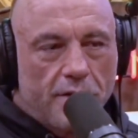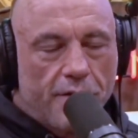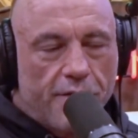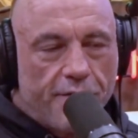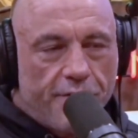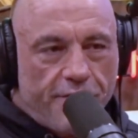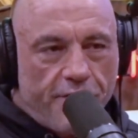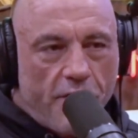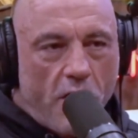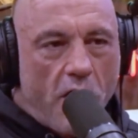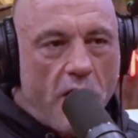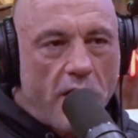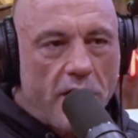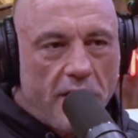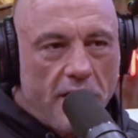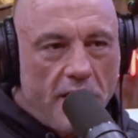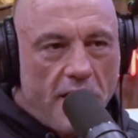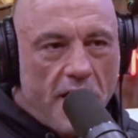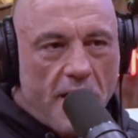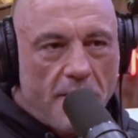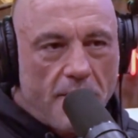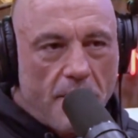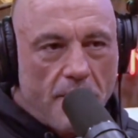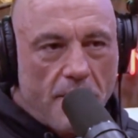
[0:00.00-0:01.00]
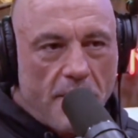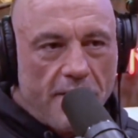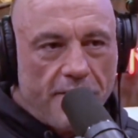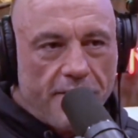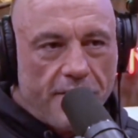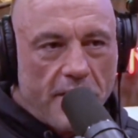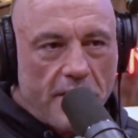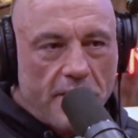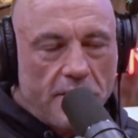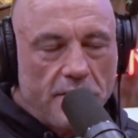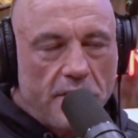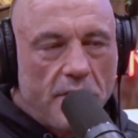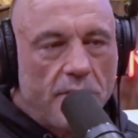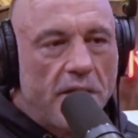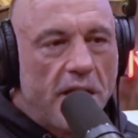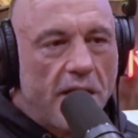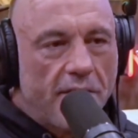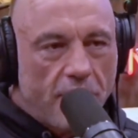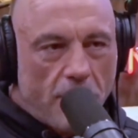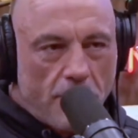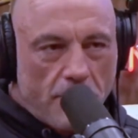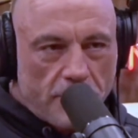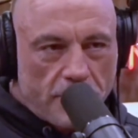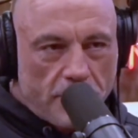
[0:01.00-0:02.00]
fought an MMA fighter, they would
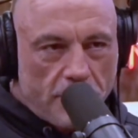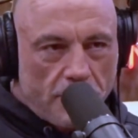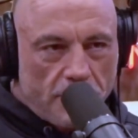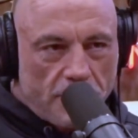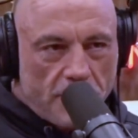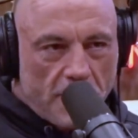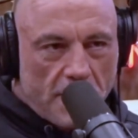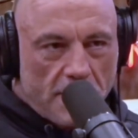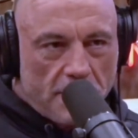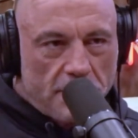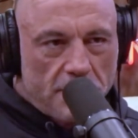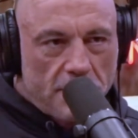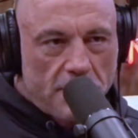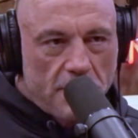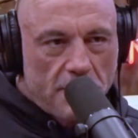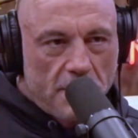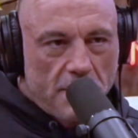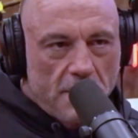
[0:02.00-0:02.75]
have almost no chance.